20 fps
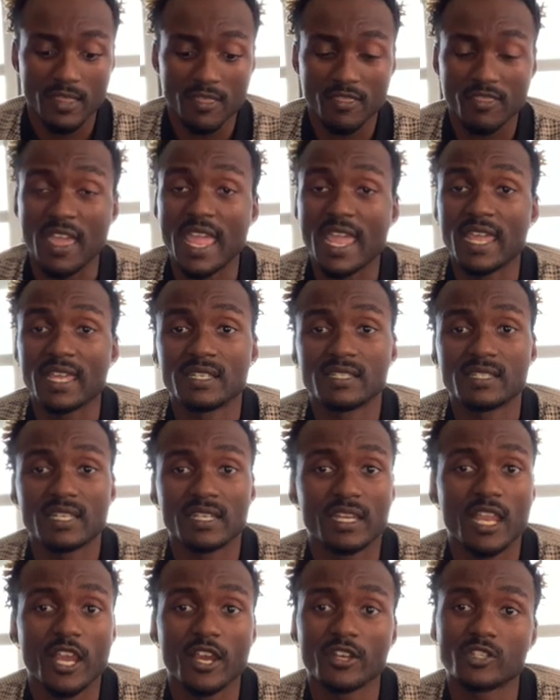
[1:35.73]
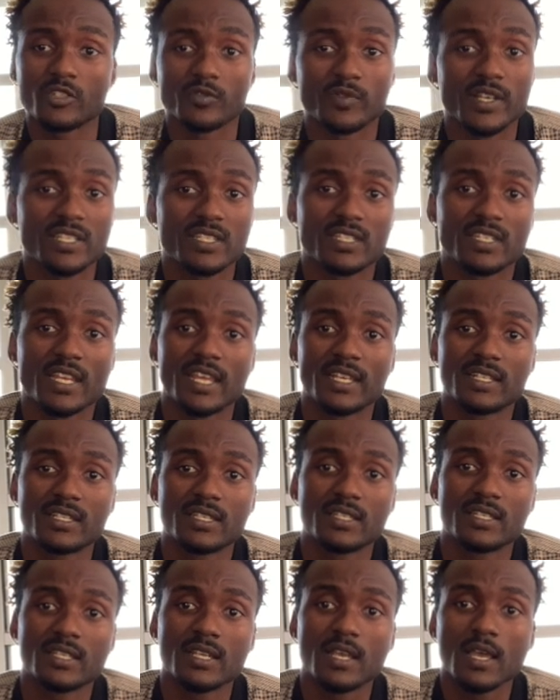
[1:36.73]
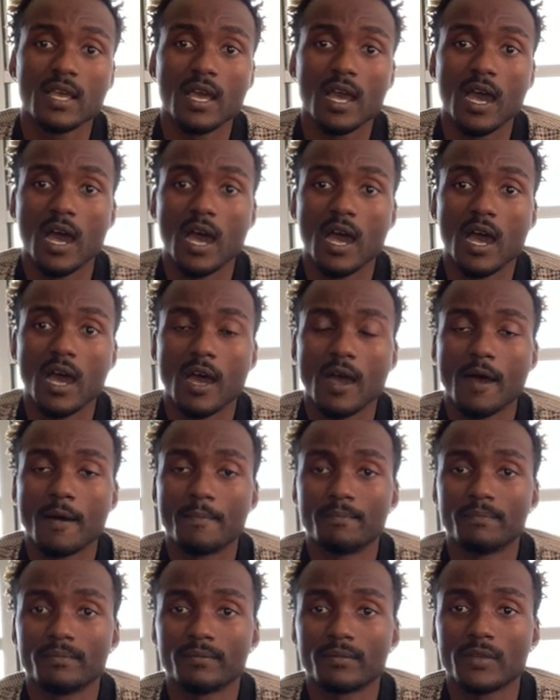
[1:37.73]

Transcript: things and characteristics, more